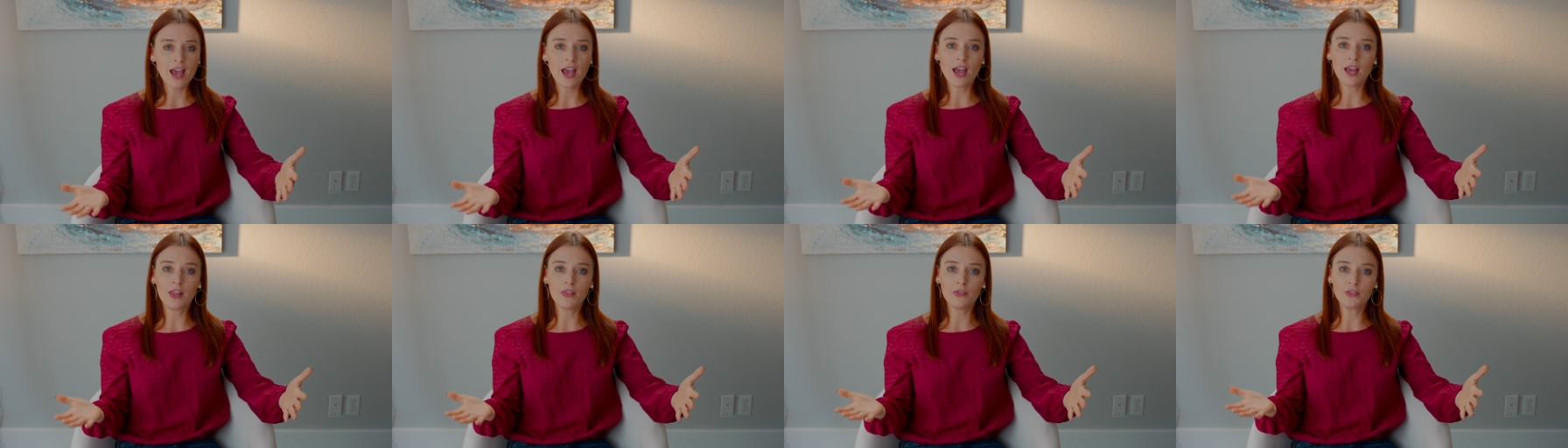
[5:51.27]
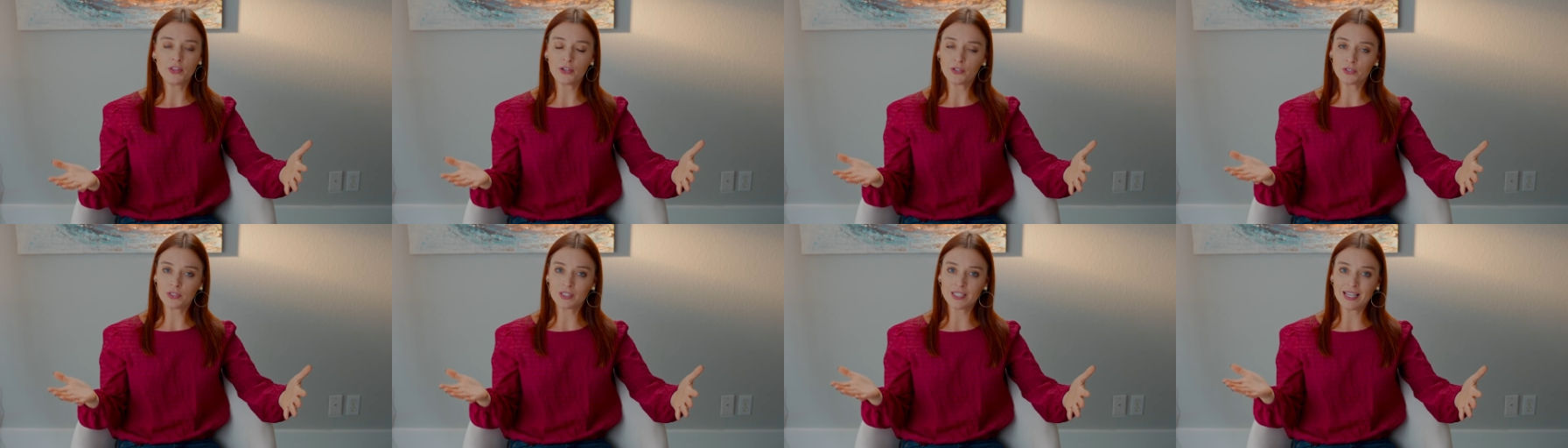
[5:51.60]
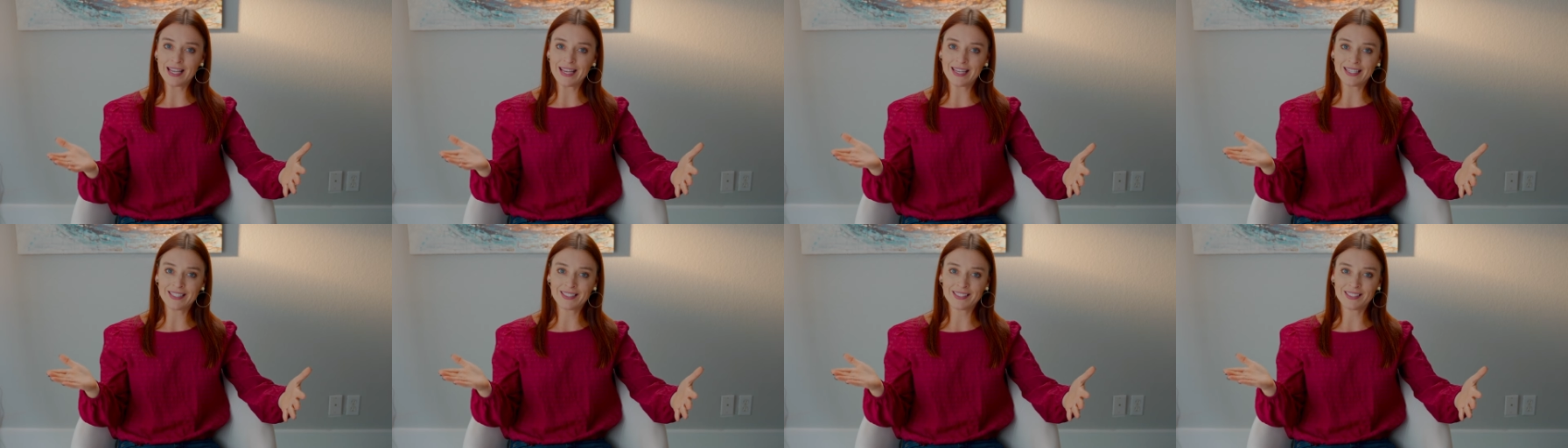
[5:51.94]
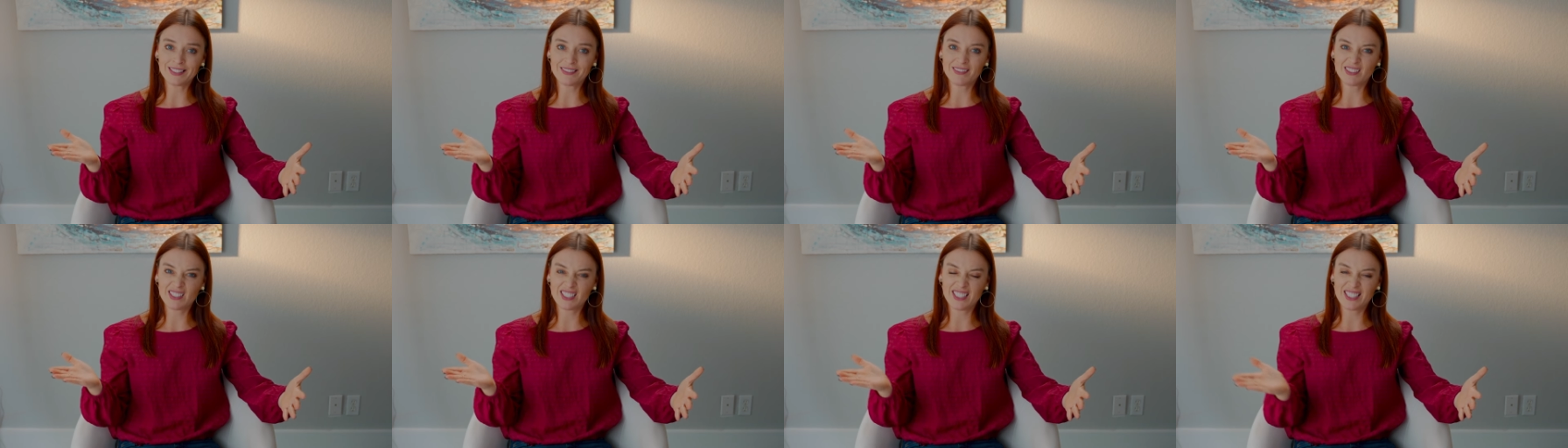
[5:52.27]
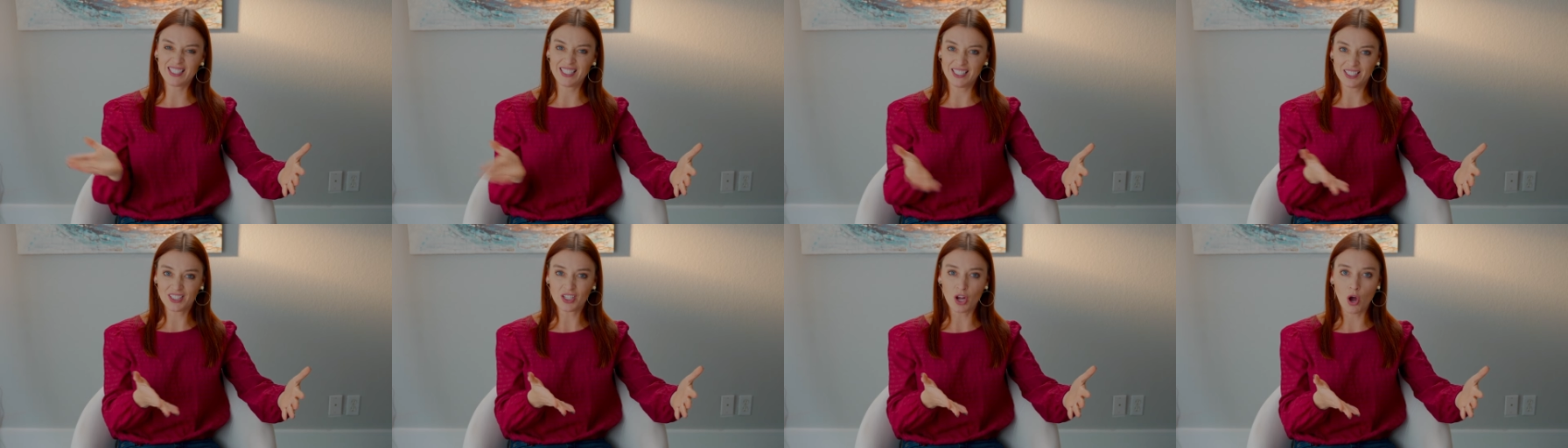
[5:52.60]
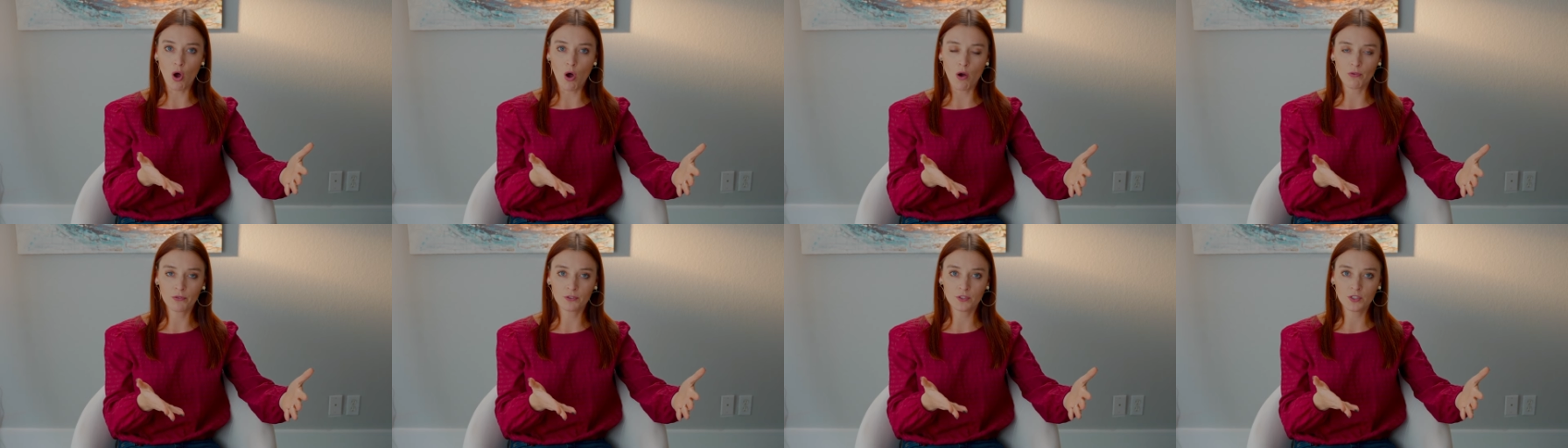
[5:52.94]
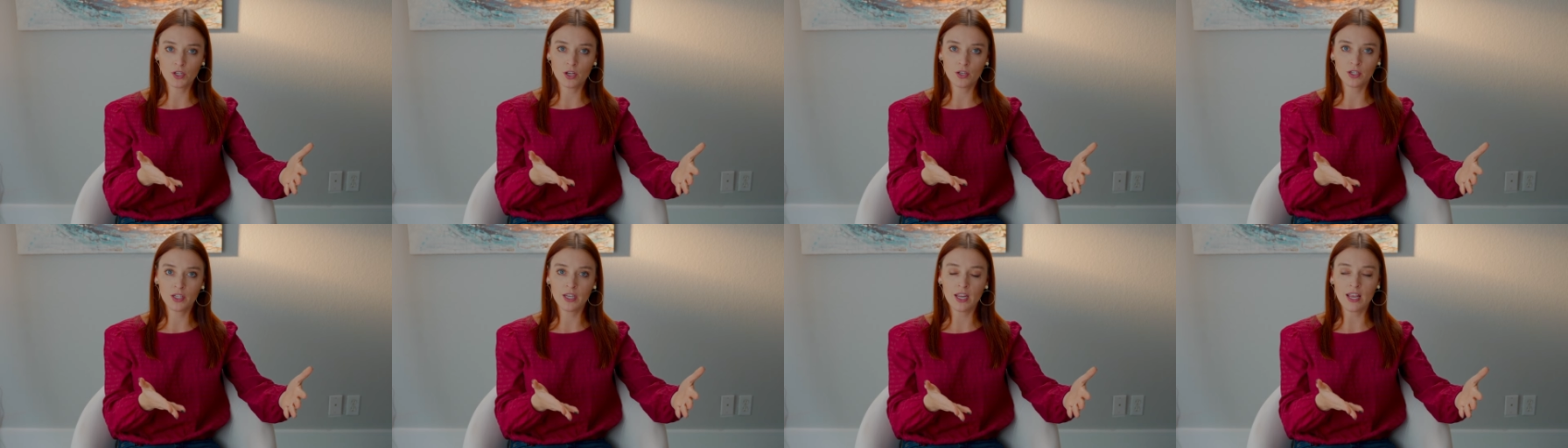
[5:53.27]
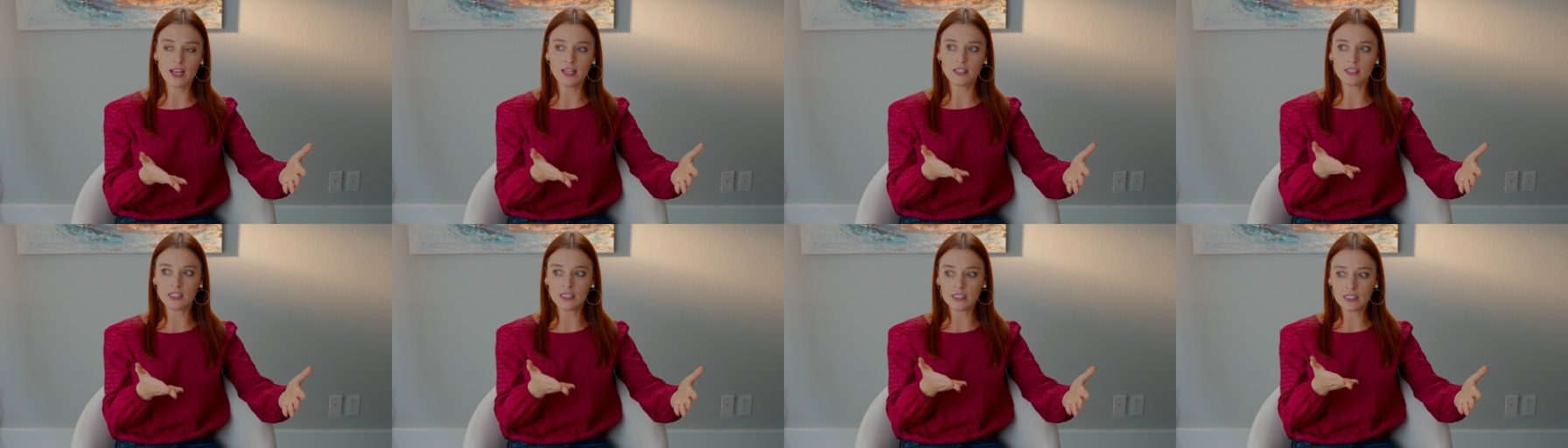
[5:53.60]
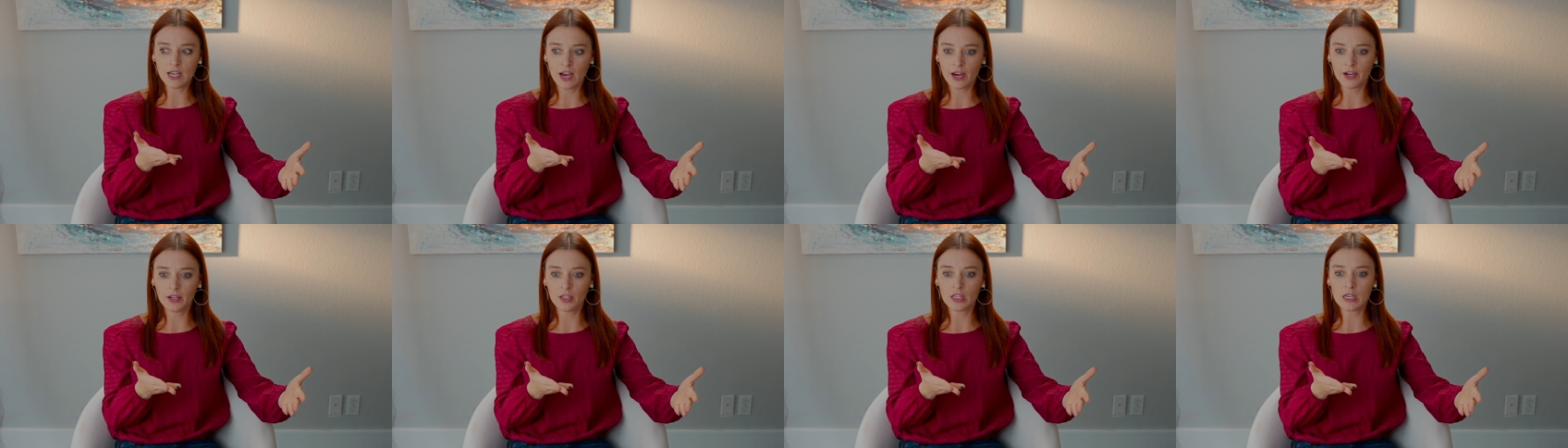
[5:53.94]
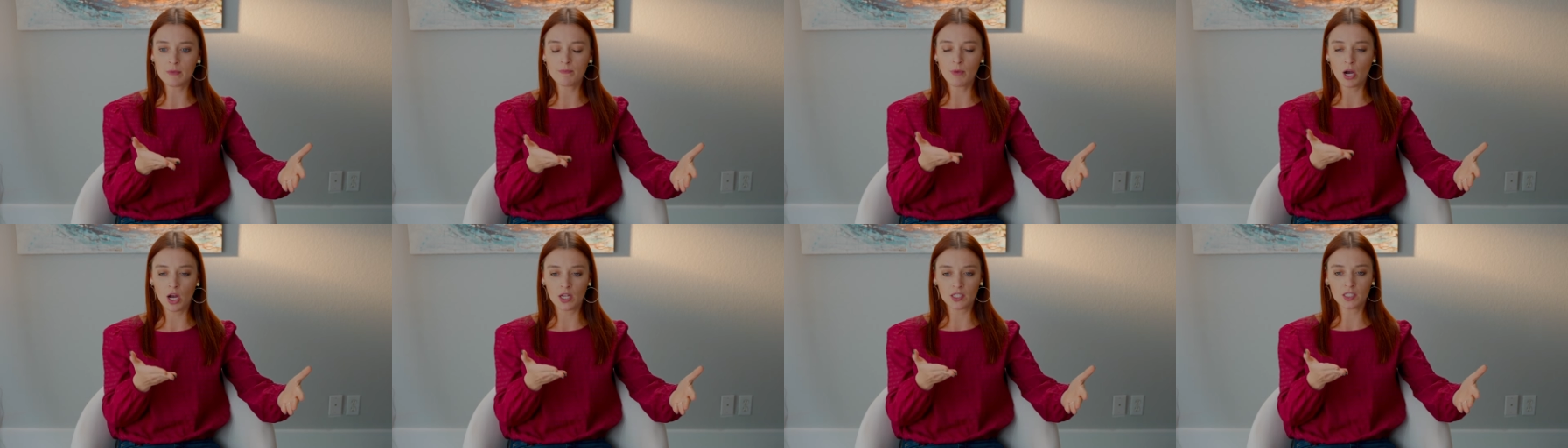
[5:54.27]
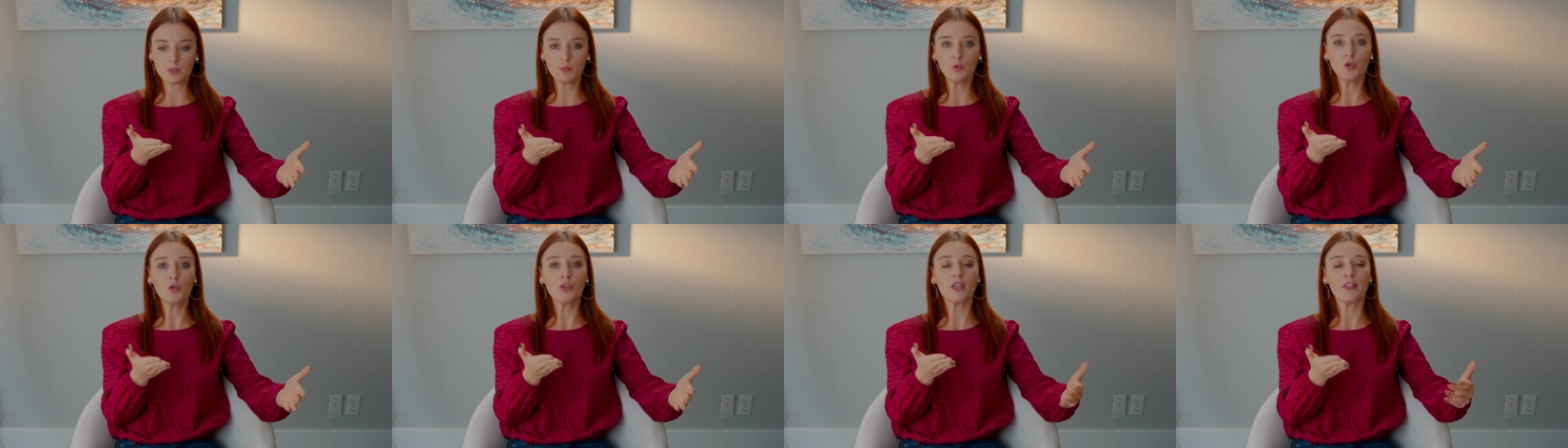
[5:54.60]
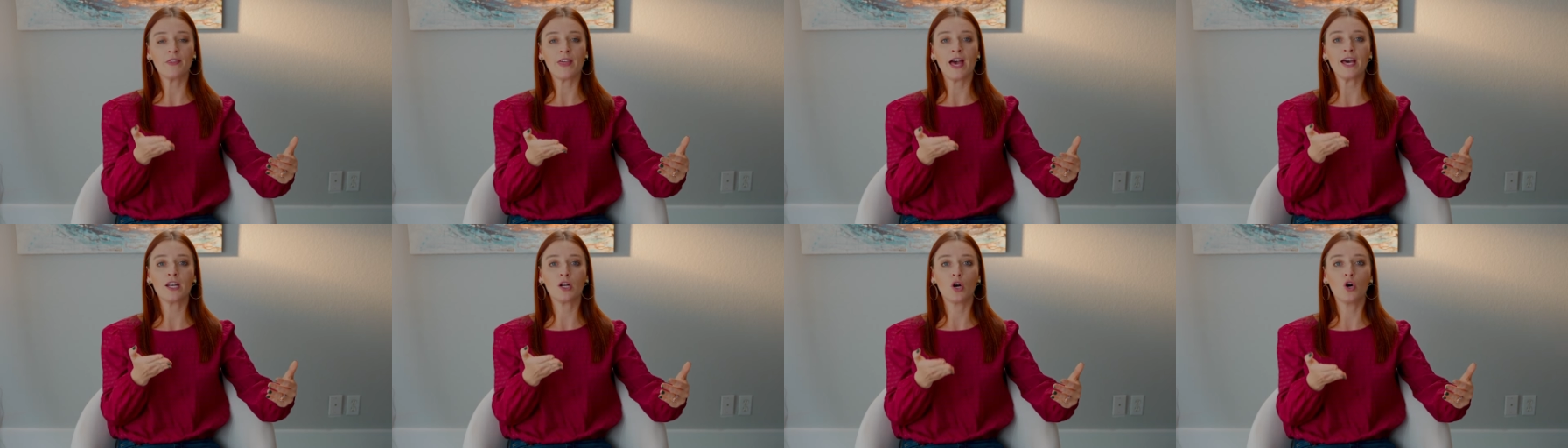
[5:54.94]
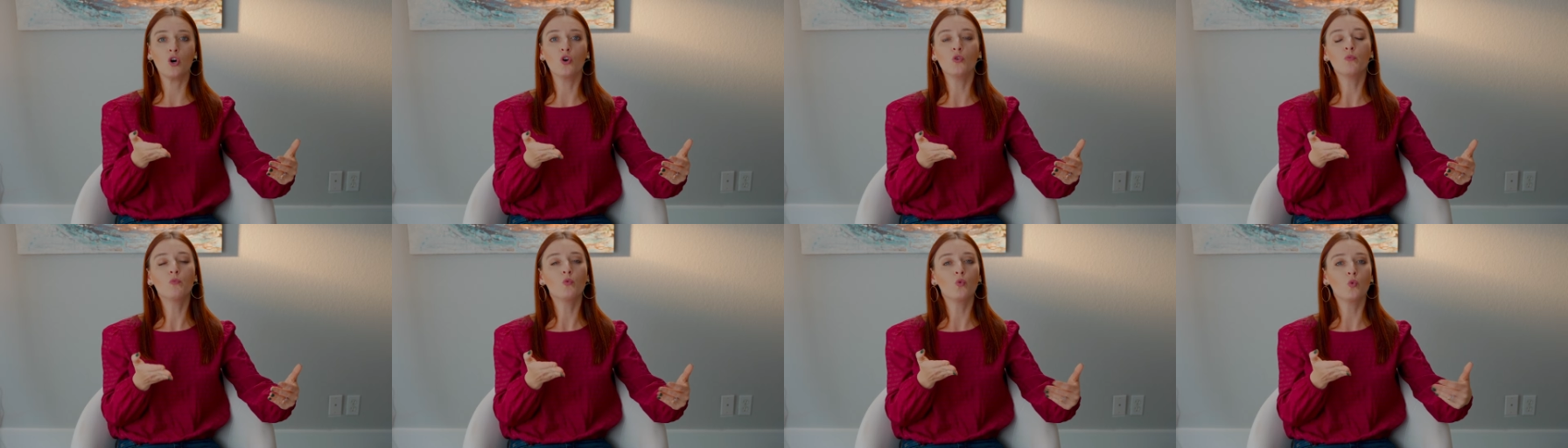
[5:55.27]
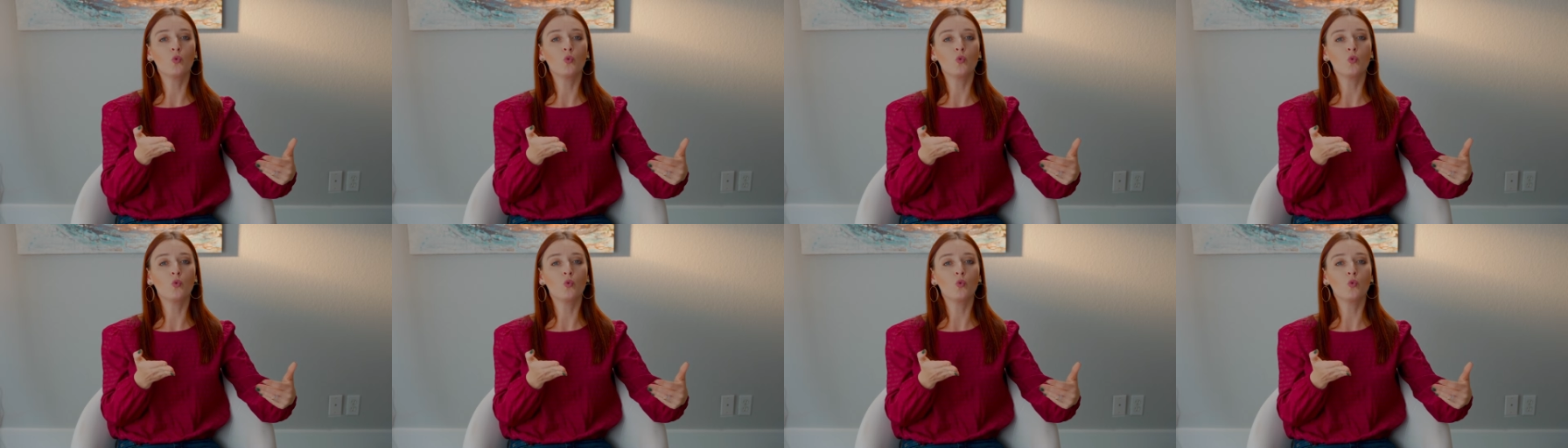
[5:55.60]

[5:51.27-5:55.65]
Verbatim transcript: and there's like six offers on it, it's entirely possible that that home